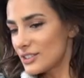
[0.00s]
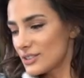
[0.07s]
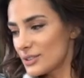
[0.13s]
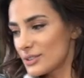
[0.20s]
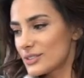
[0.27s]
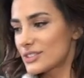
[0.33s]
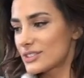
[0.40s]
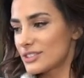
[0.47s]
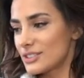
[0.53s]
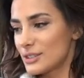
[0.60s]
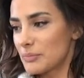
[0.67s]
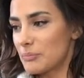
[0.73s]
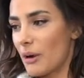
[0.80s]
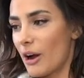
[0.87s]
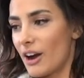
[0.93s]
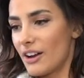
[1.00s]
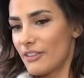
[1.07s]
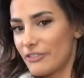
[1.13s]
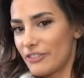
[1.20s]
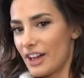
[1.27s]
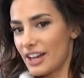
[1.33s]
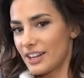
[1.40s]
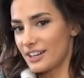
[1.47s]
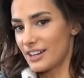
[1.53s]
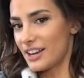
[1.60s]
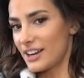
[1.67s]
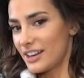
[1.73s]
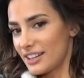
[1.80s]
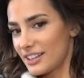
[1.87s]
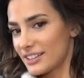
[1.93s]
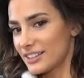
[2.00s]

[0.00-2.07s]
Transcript: use your paw flat area.